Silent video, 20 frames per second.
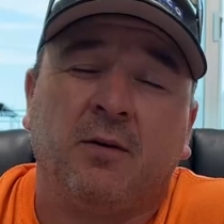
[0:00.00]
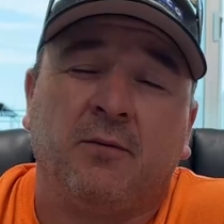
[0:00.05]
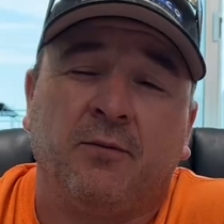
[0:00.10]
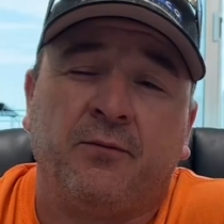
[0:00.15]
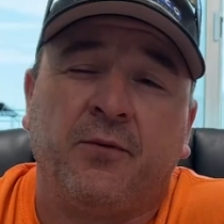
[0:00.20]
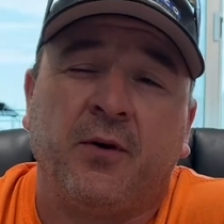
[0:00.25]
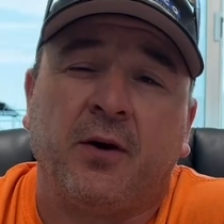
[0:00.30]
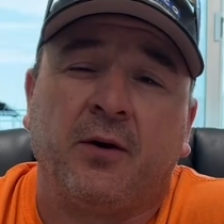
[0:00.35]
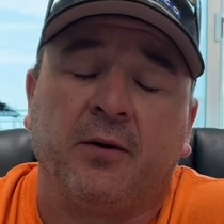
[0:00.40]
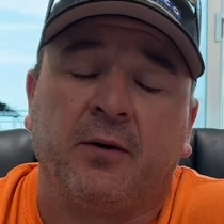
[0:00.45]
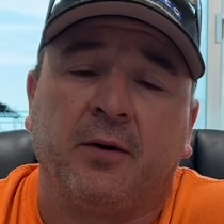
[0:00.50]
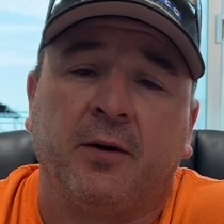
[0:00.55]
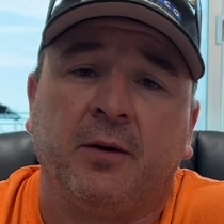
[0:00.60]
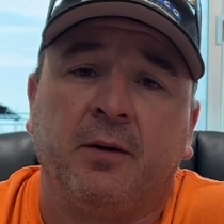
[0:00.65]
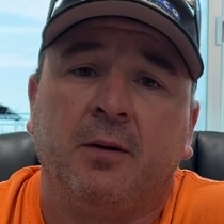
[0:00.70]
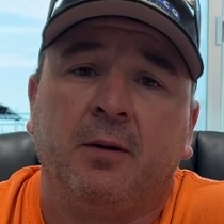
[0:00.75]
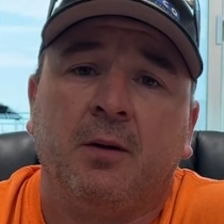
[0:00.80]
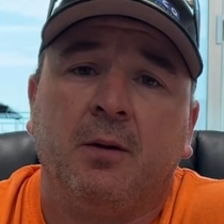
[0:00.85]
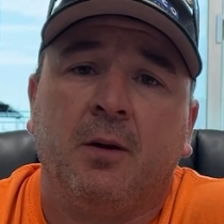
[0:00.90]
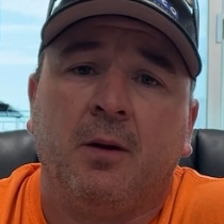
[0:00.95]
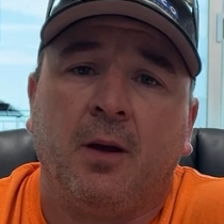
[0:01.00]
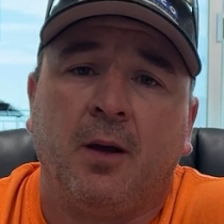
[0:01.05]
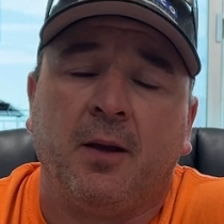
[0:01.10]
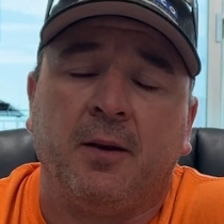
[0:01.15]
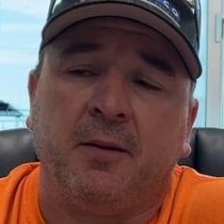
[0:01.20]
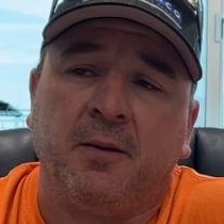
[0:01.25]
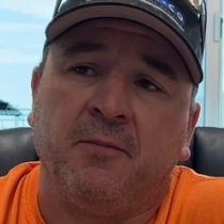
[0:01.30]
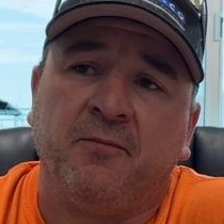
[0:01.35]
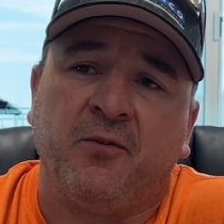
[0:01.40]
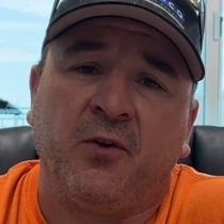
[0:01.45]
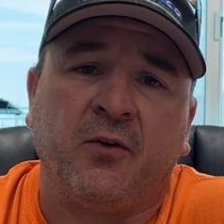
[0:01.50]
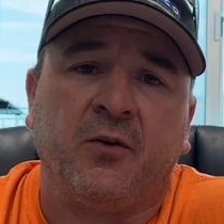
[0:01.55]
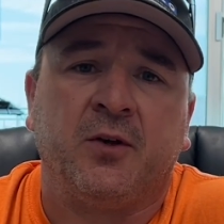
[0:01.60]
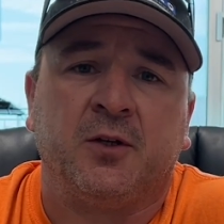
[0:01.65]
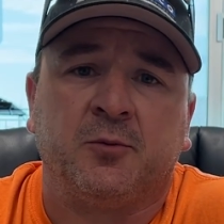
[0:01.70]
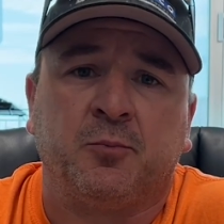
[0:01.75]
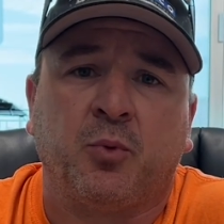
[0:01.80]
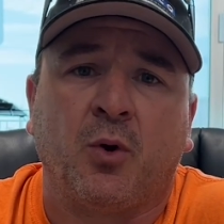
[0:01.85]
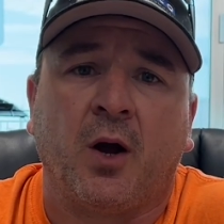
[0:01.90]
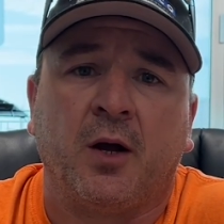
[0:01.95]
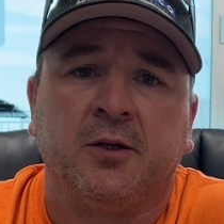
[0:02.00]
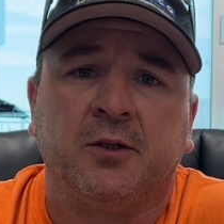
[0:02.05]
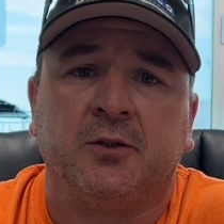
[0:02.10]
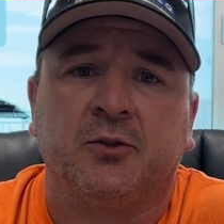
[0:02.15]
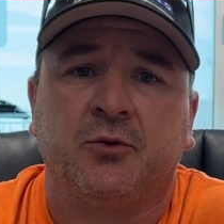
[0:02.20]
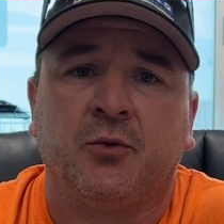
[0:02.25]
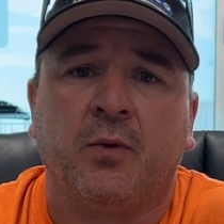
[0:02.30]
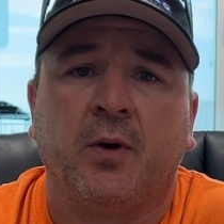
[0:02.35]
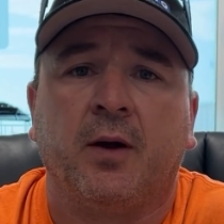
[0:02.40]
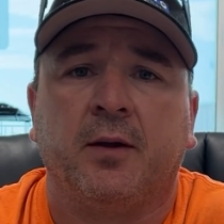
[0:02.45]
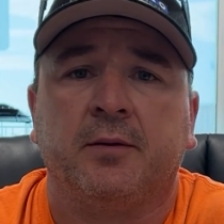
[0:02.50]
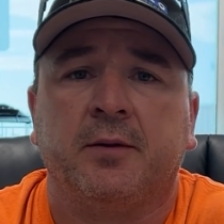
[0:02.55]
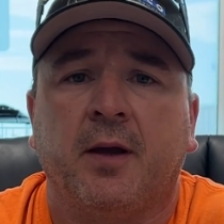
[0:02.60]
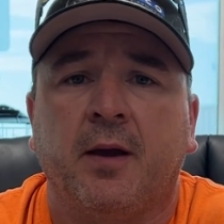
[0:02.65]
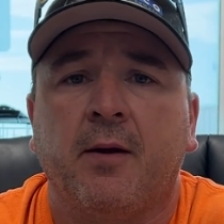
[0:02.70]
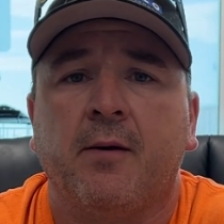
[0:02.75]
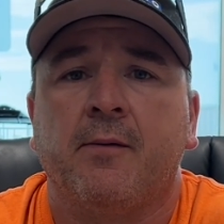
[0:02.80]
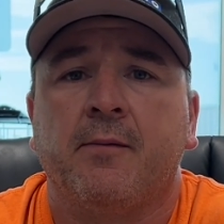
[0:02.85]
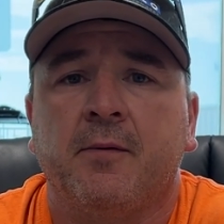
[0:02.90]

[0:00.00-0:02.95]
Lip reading: of Farragut and then various projects throughout town.